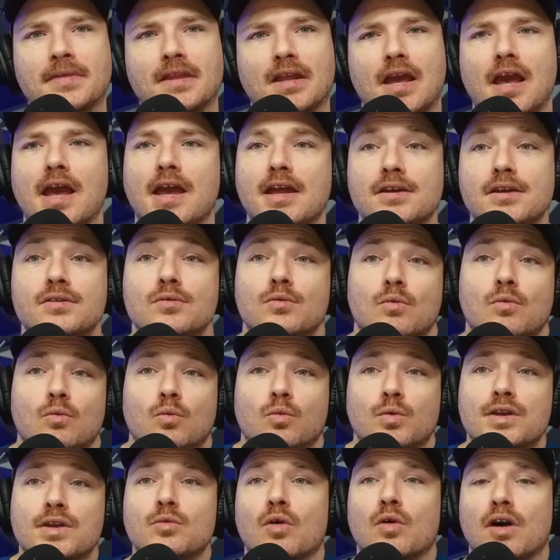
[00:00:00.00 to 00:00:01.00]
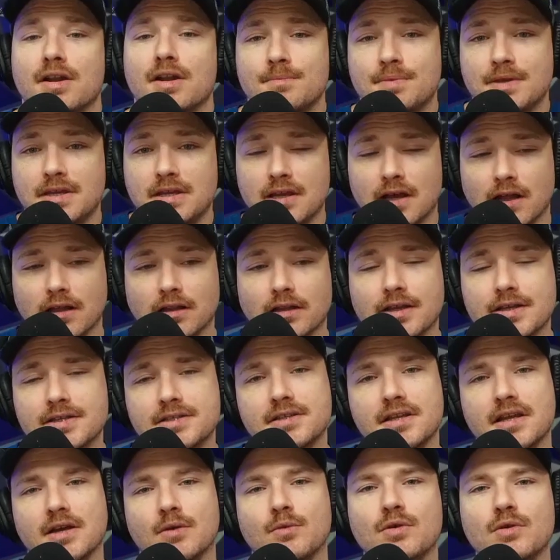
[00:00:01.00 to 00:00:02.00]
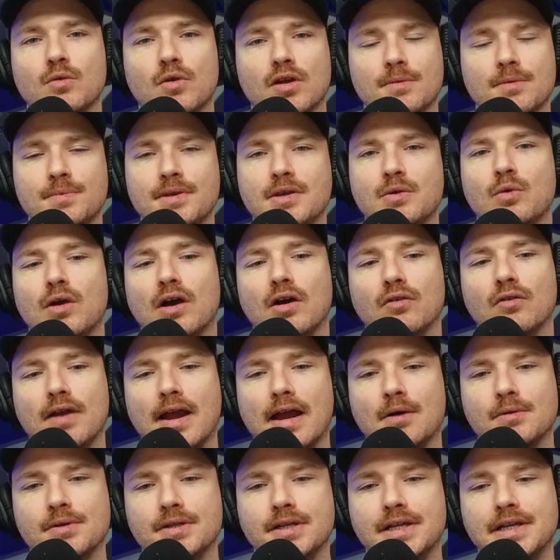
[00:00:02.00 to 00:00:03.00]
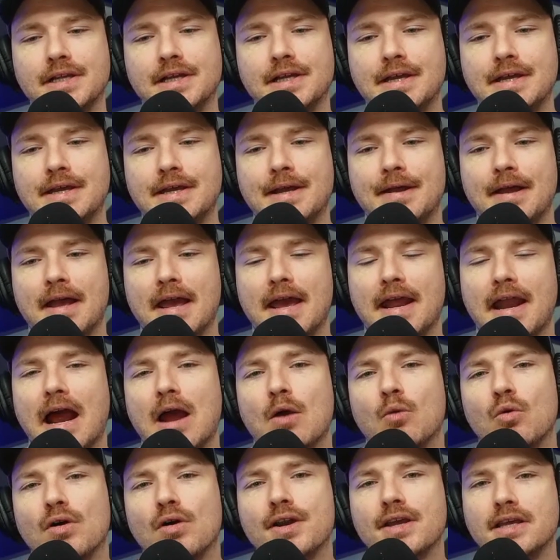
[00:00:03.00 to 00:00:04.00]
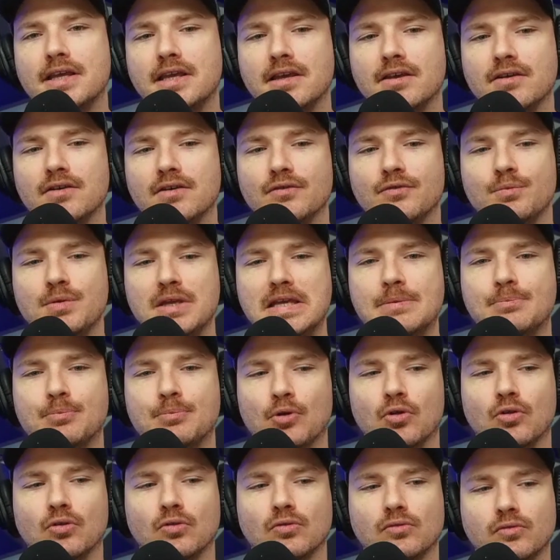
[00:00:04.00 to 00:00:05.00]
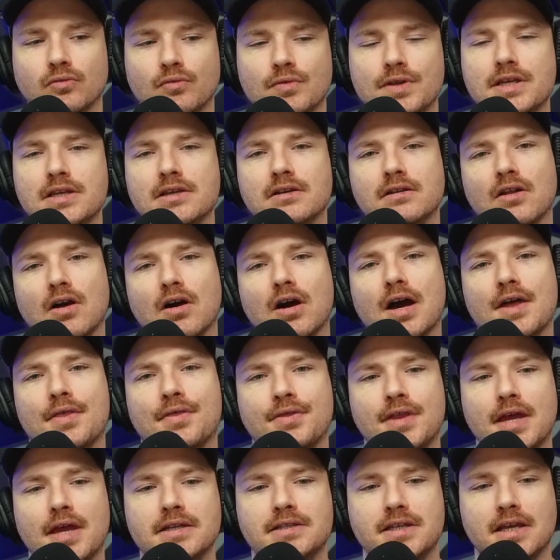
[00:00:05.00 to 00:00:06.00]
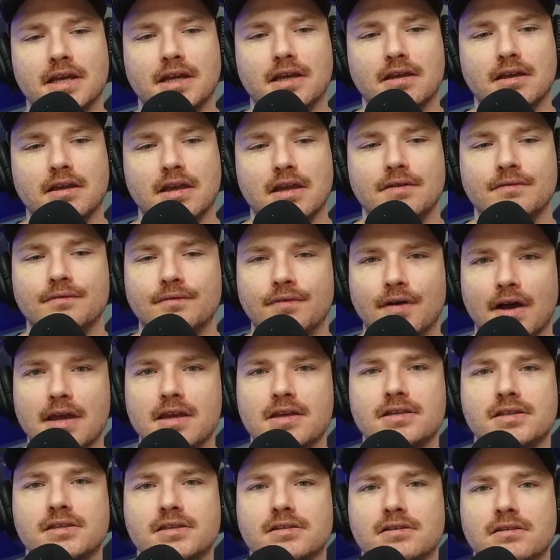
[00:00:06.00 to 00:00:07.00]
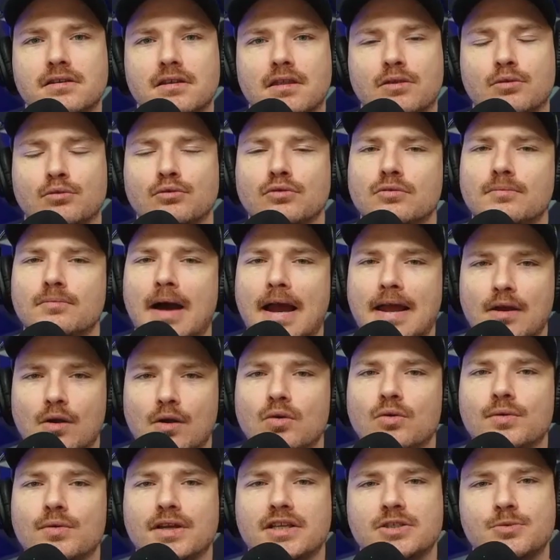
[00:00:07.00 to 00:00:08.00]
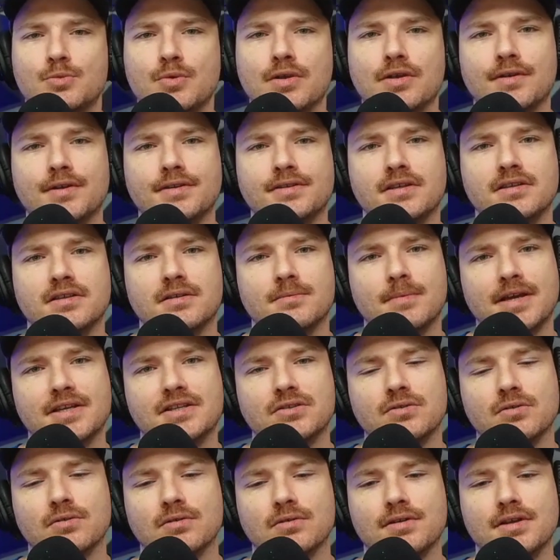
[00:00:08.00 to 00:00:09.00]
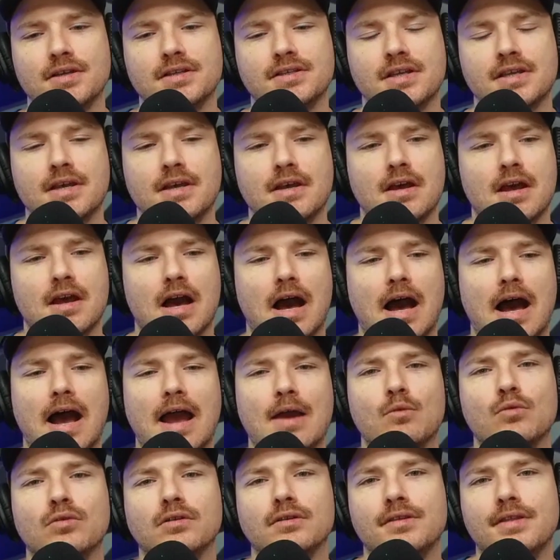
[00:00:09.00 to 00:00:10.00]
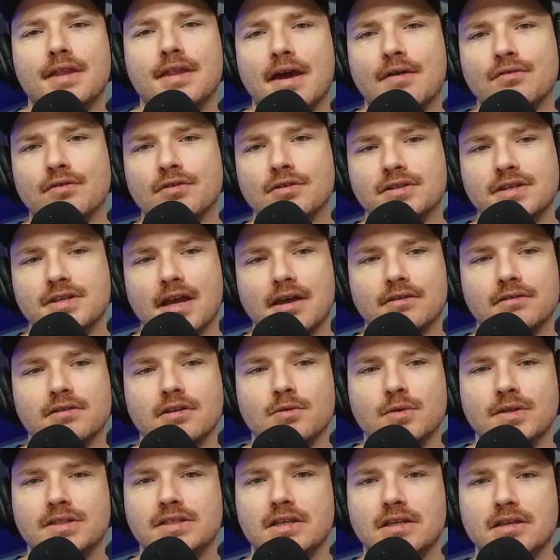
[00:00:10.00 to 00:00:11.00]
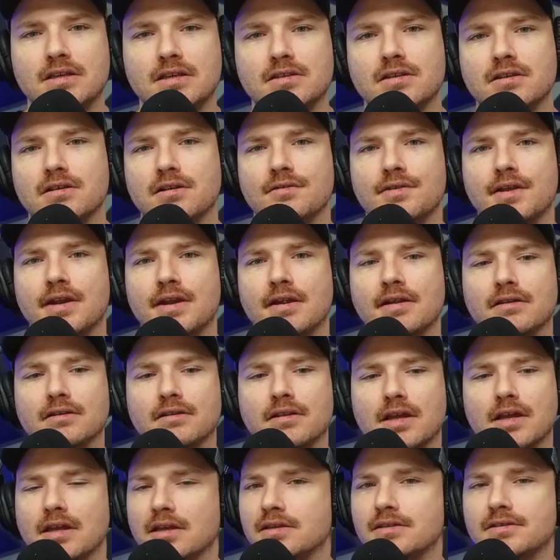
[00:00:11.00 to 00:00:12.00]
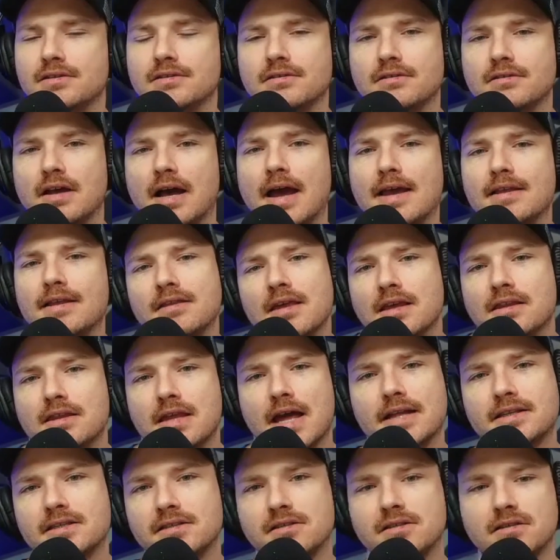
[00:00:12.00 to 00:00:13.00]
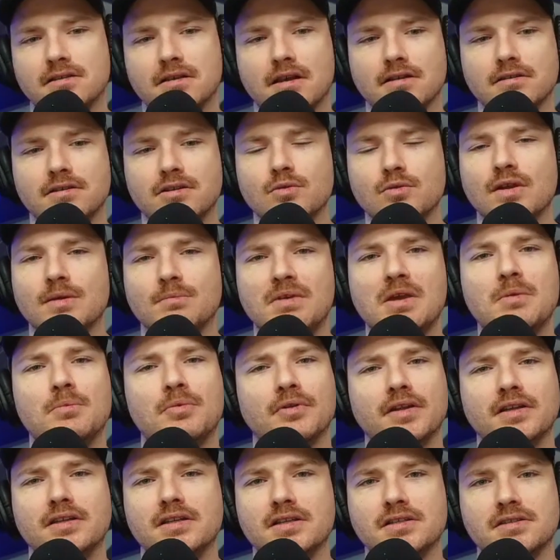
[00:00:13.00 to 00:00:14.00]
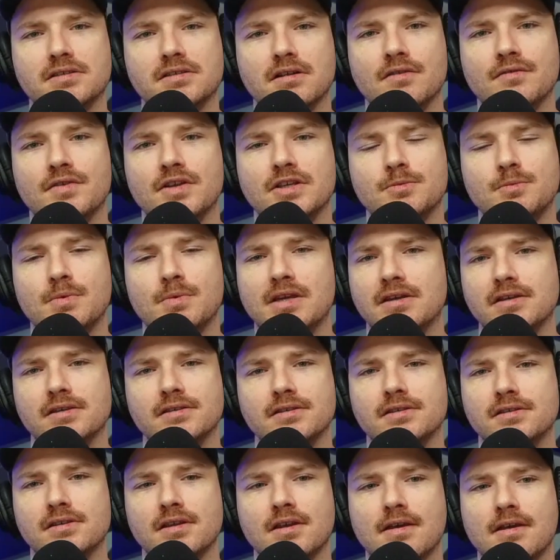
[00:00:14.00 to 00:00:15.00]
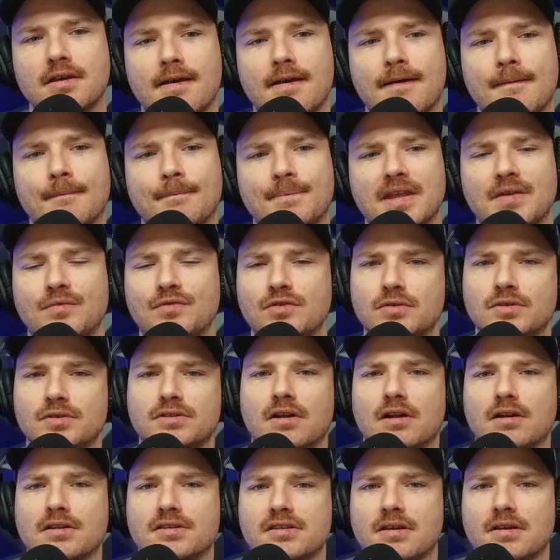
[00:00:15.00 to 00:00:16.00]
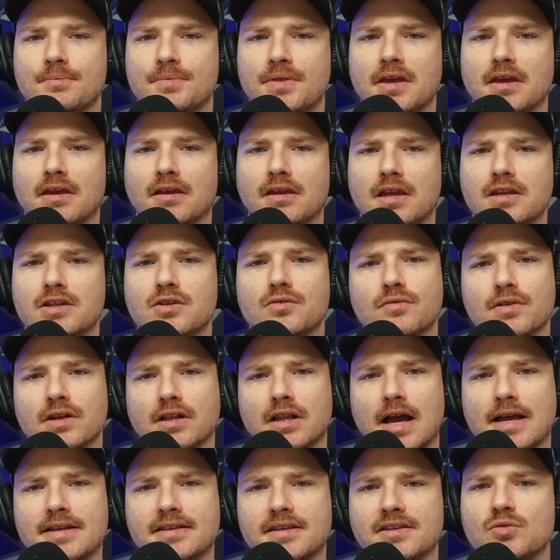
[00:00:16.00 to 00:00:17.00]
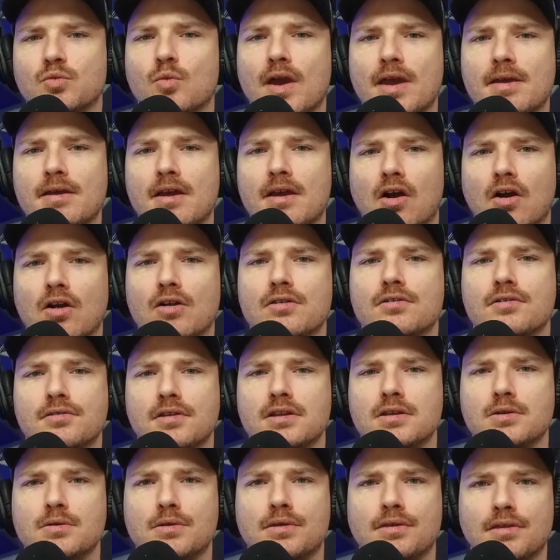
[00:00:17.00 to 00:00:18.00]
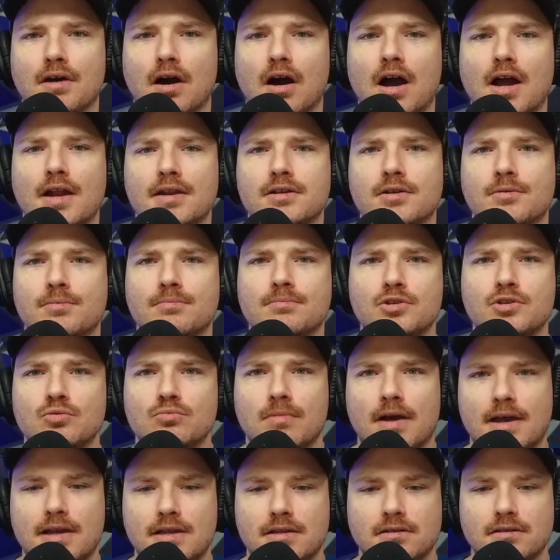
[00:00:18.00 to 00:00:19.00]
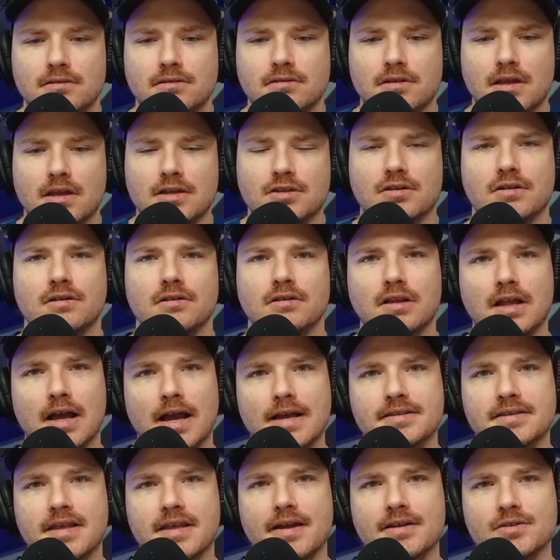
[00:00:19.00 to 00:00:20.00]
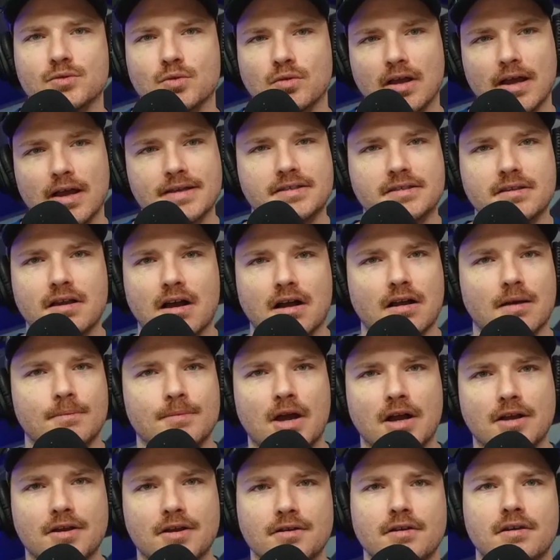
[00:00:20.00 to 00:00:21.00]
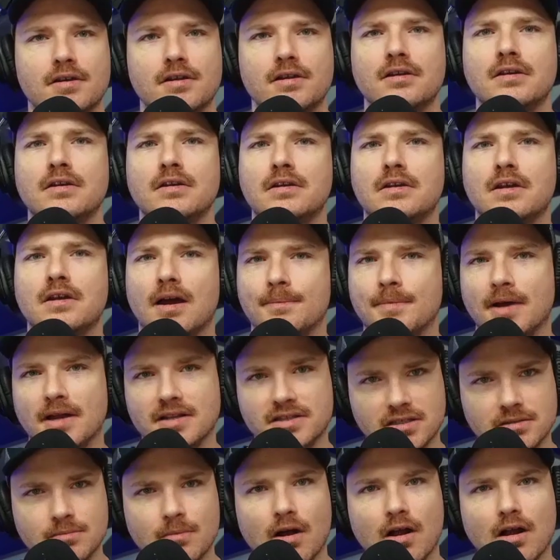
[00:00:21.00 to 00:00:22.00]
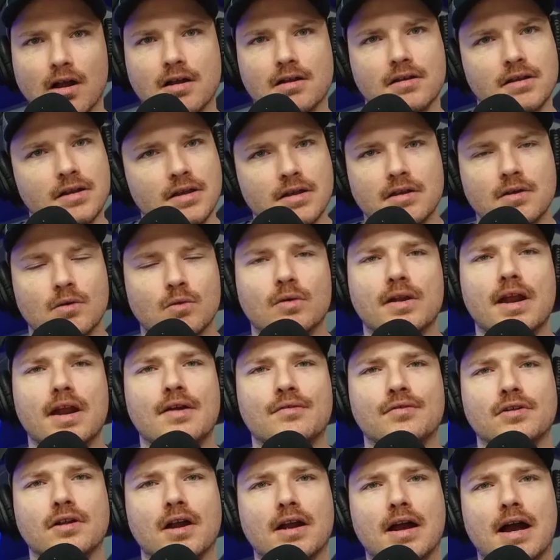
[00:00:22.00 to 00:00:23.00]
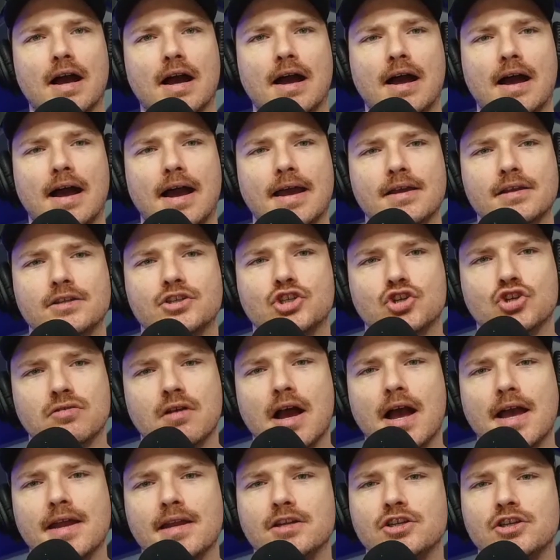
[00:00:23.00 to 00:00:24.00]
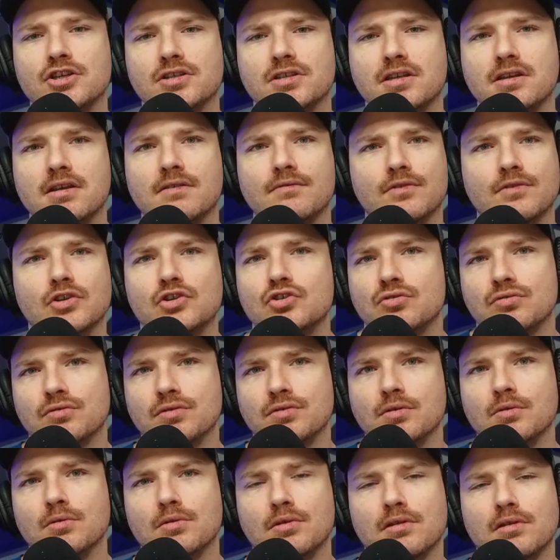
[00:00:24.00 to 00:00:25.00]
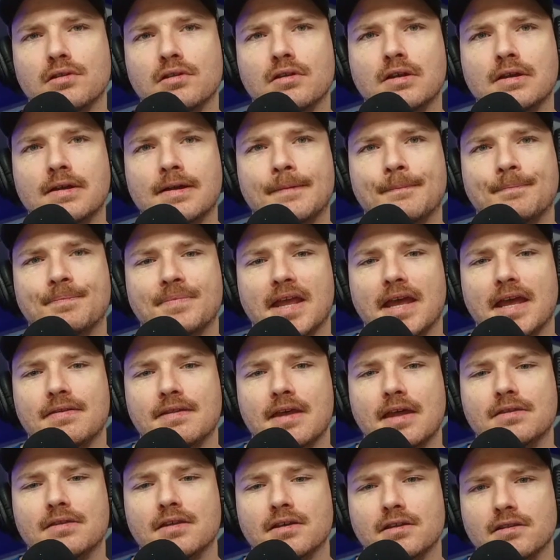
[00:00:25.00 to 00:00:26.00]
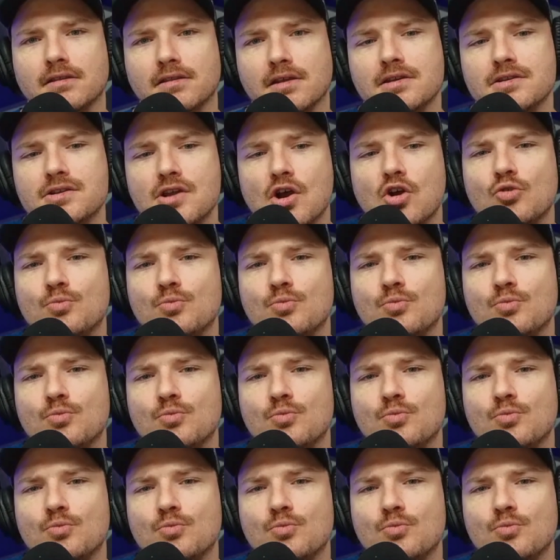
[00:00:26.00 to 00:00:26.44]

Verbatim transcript: and we want to be holistic we want to be well rounded and i want to give people real authentic advice through my own experiences and my stories i will never tell you it's easier than it is i think that's doing people a disservice because if you start something and you realize it's way harder than you thought you you might internalize that as well i suck i'm not good mm-hmm. i'm not smart whatever i try to just give the truth and then the the no